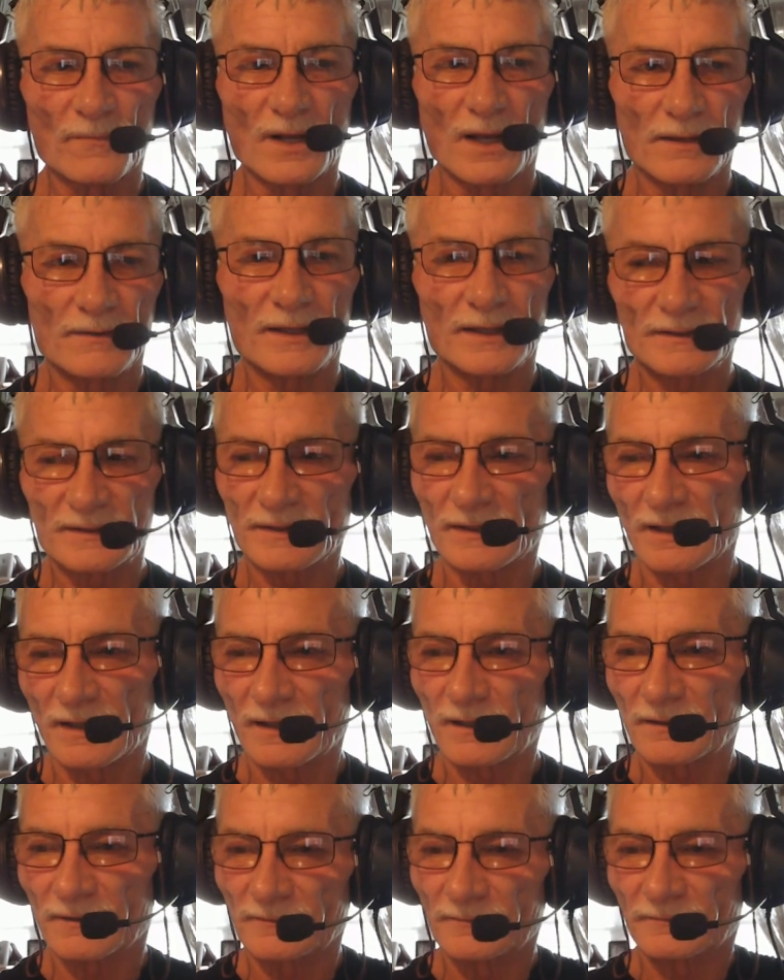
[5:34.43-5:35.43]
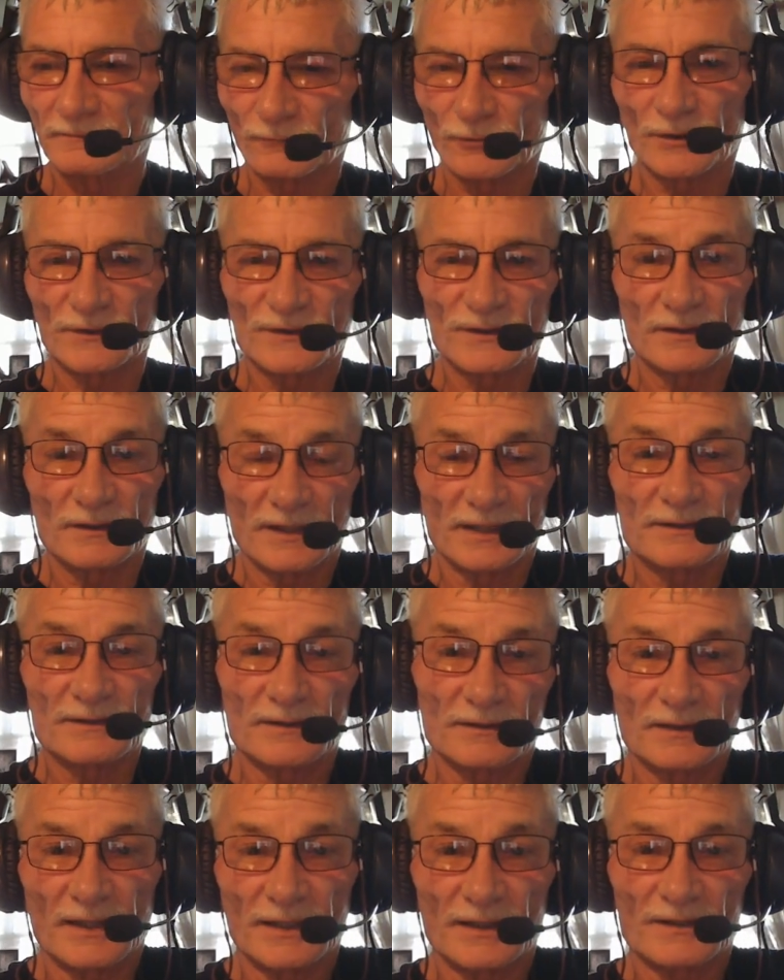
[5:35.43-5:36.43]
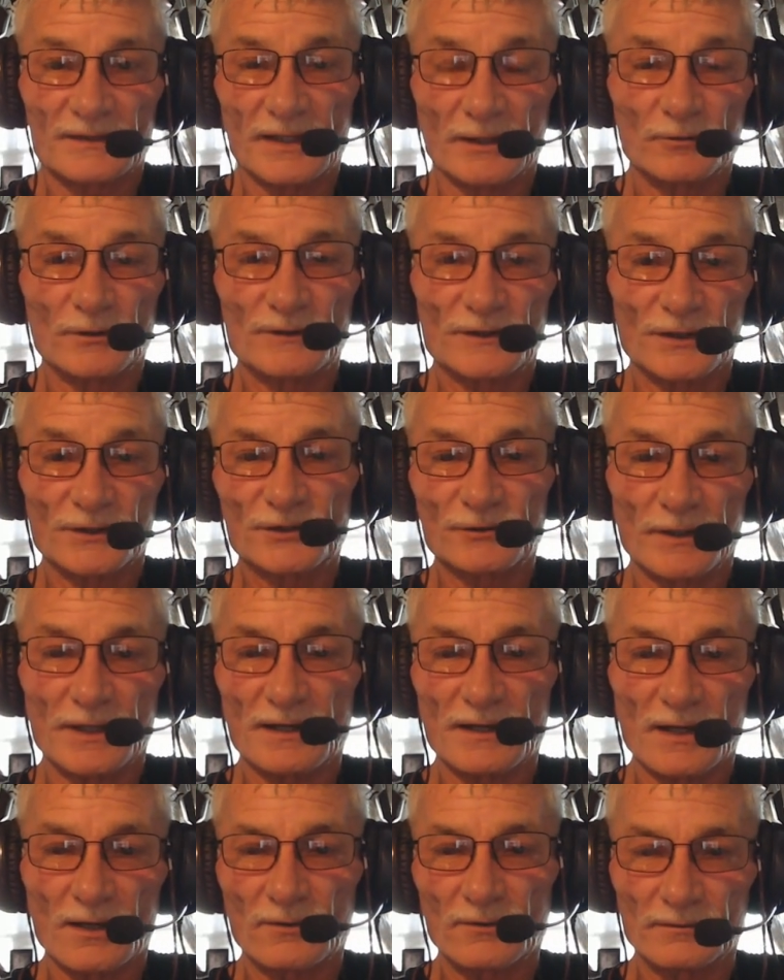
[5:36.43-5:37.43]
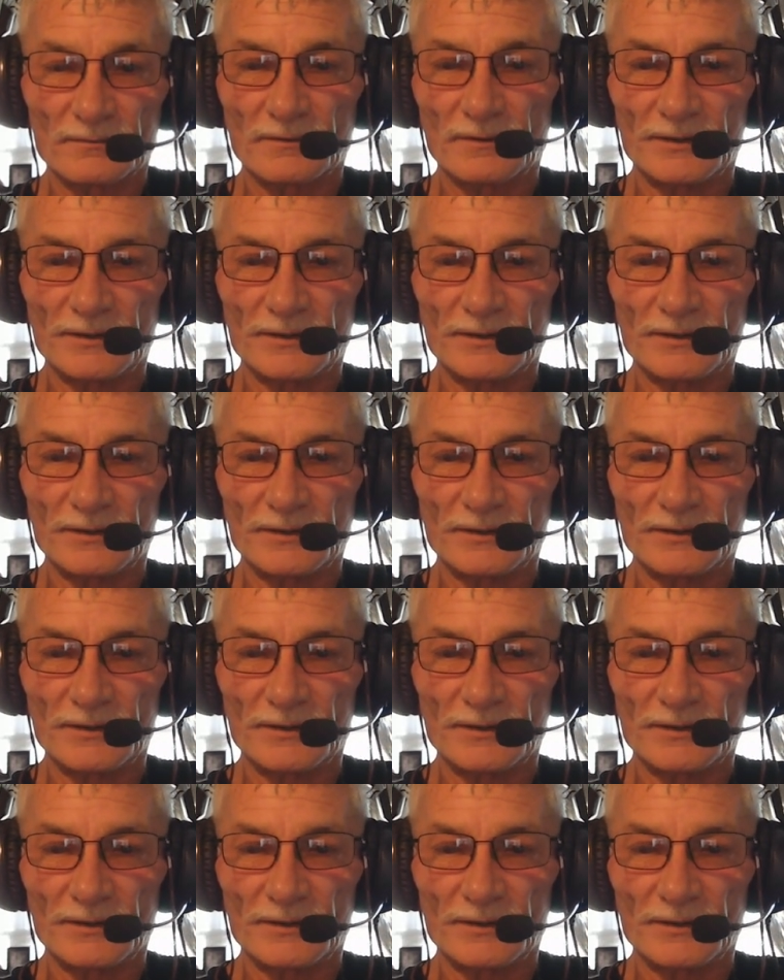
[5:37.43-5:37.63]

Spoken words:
that where it sits, like I say, where it sits right now,